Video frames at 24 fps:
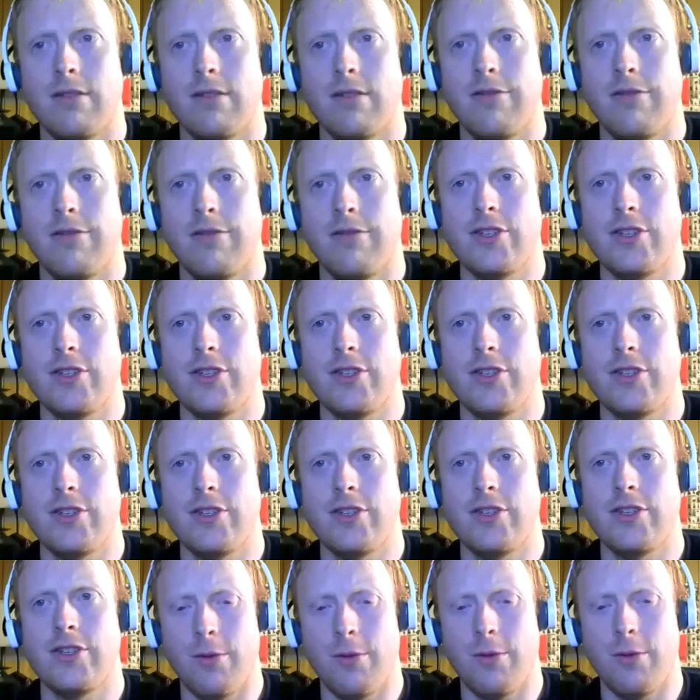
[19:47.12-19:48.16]
Fish is the
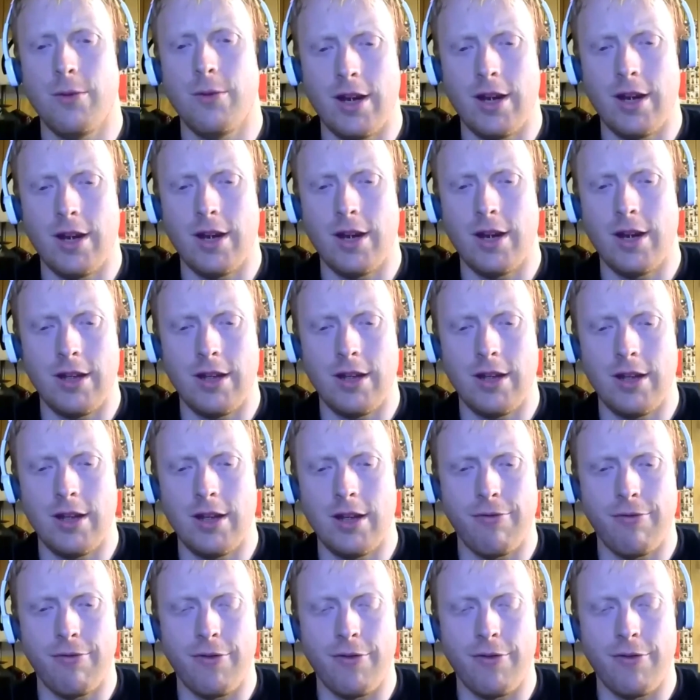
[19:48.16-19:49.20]
big one.
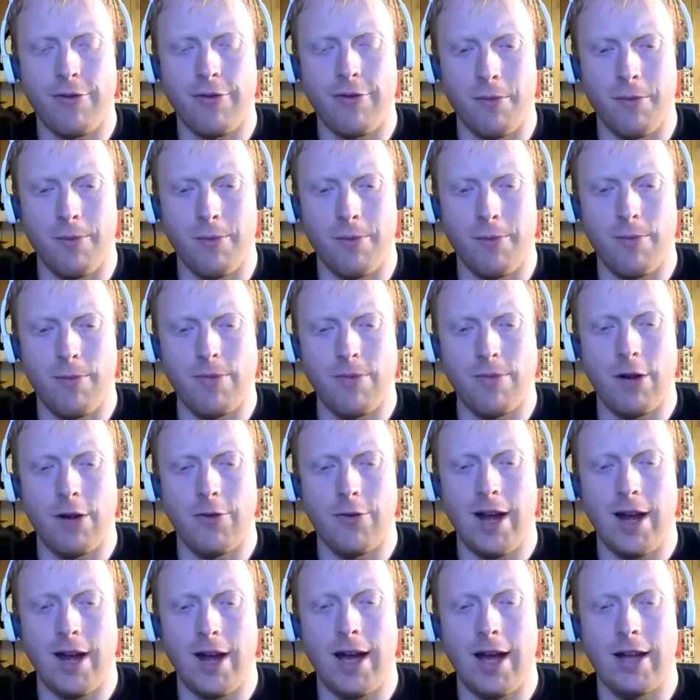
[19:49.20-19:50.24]
If you're
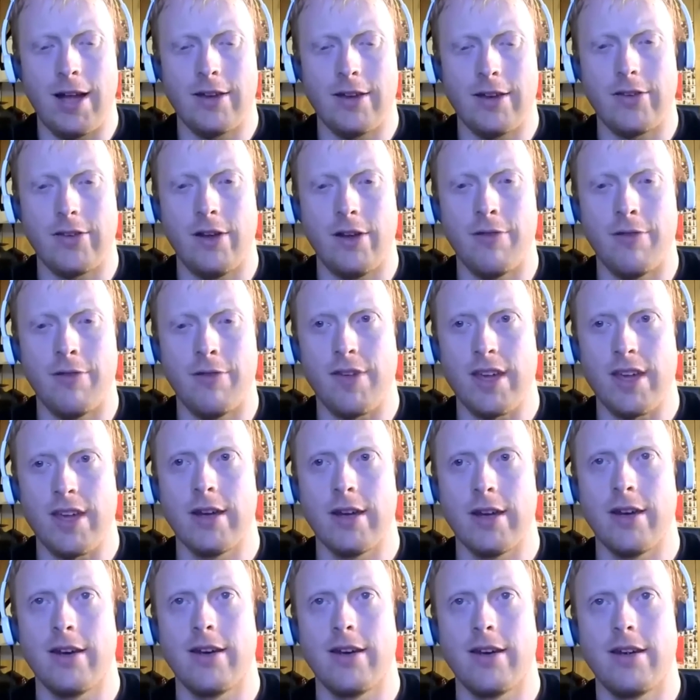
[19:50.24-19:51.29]
not a
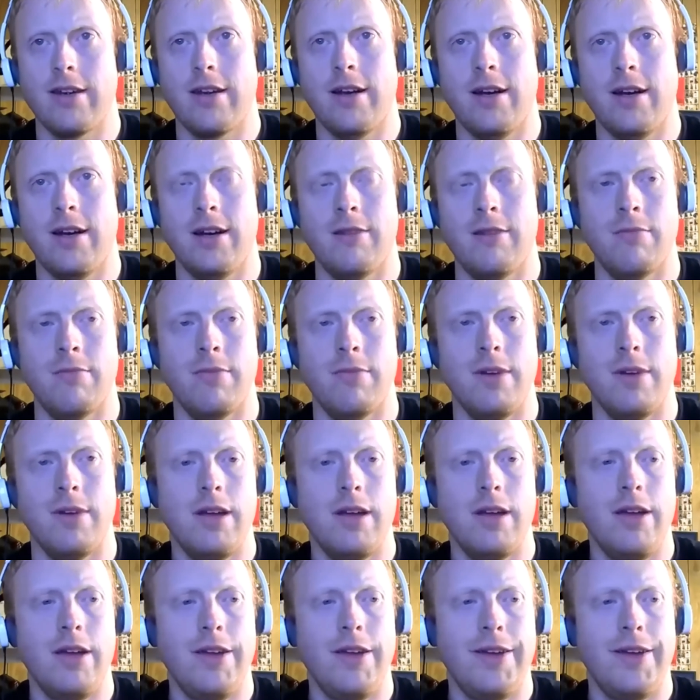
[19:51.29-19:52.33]
vegan,
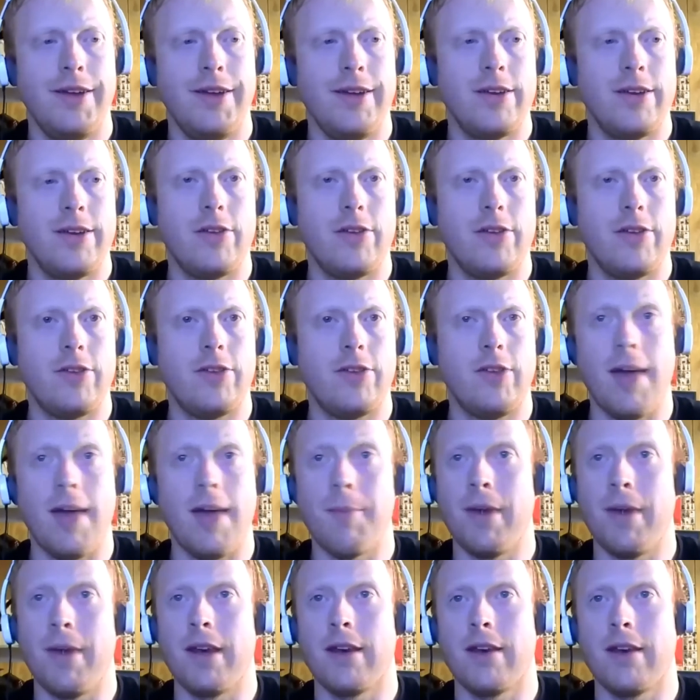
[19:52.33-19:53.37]

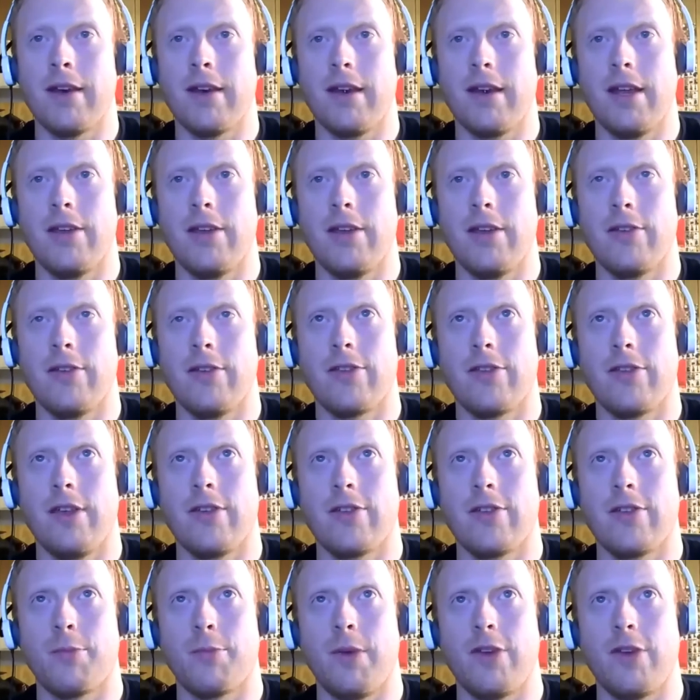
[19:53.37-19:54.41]
salmon is
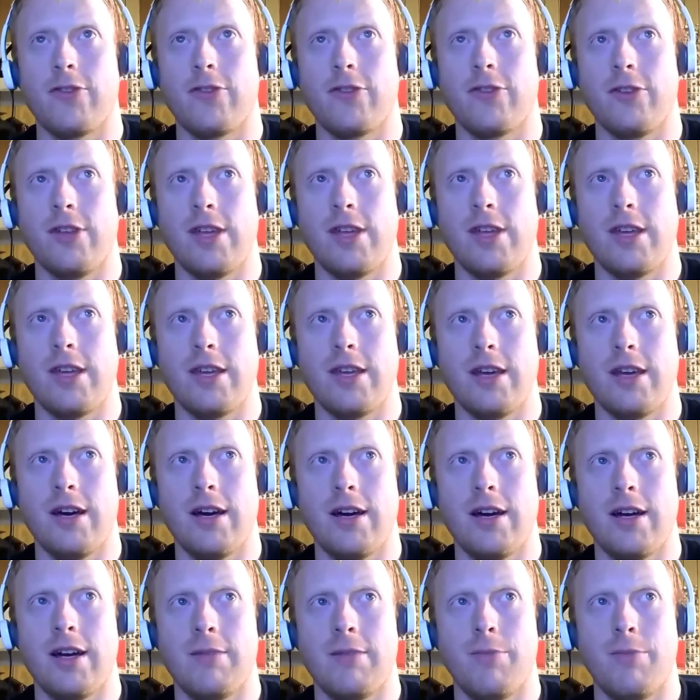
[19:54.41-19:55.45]
especially
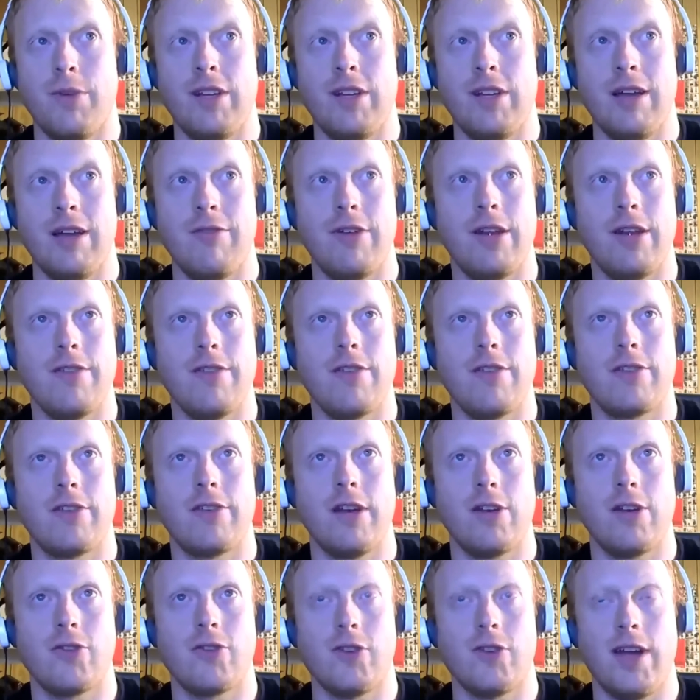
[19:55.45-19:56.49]
beloved in this
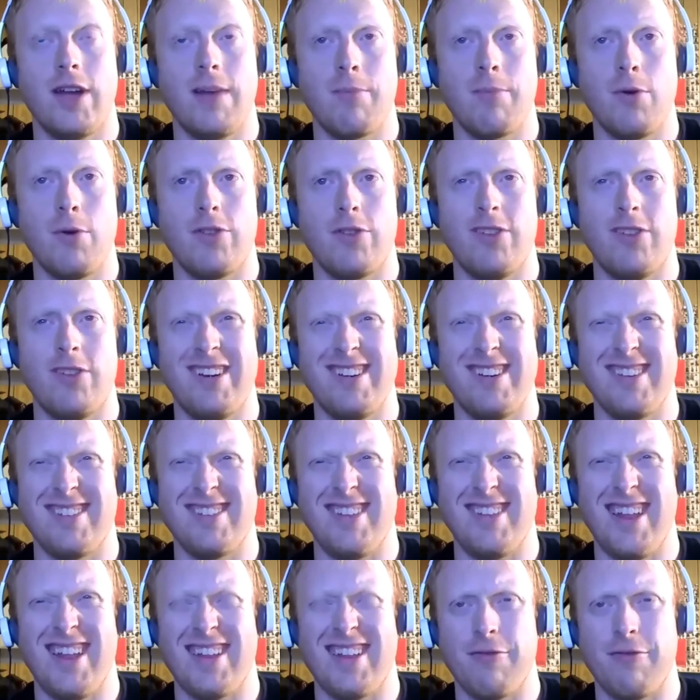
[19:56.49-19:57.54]
country. I personally
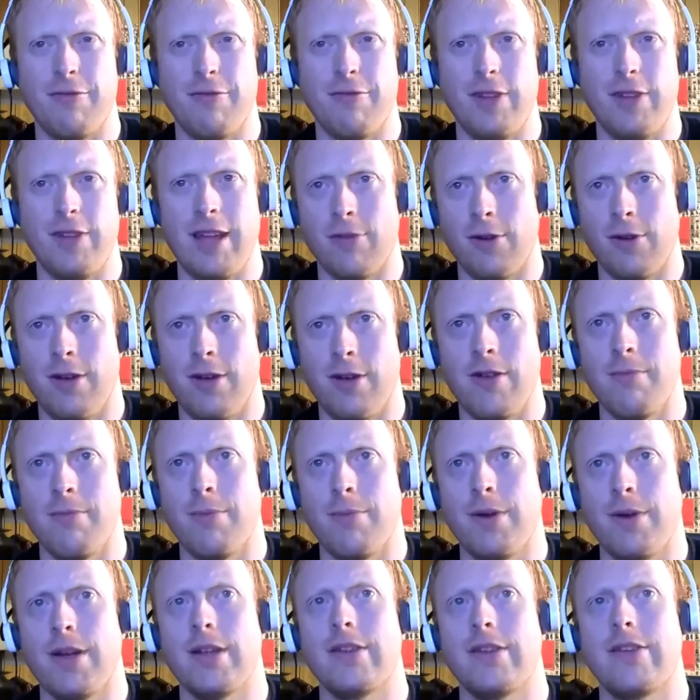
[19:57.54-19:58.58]
dislike the flavor of it,
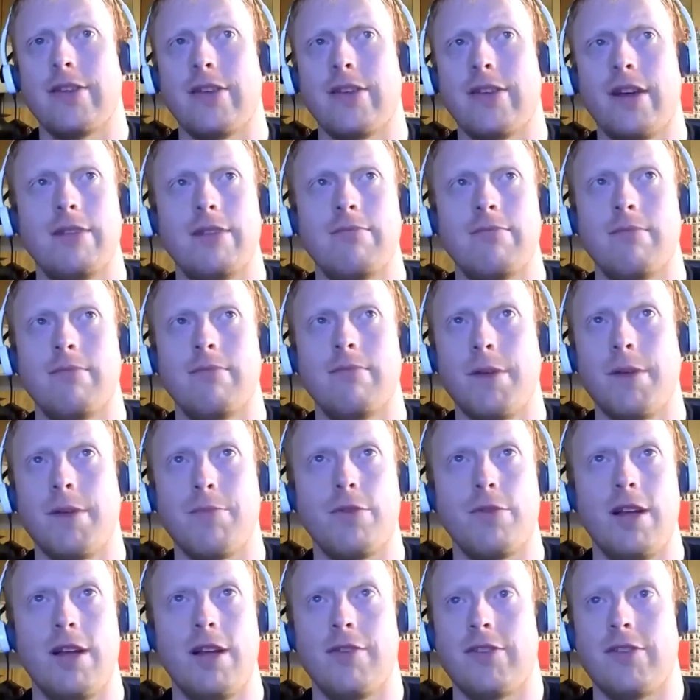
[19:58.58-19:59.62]
but
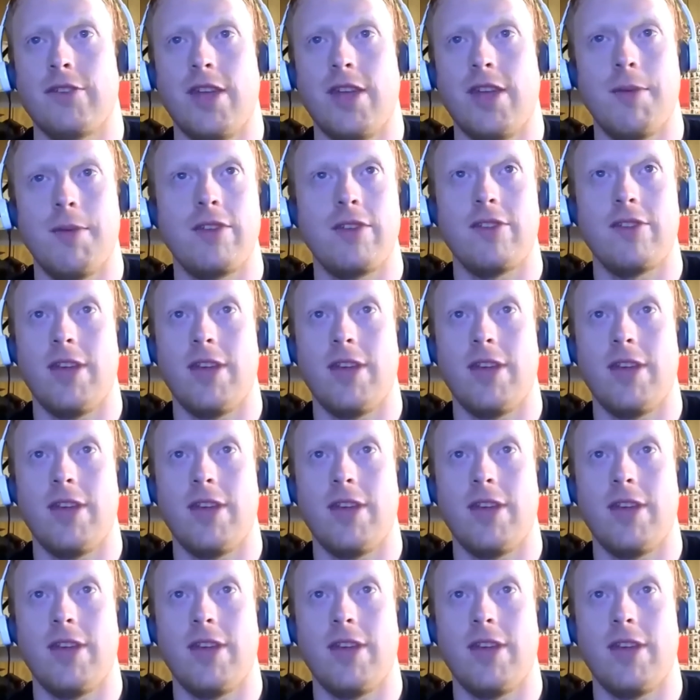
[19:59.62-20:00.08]
people love salmon.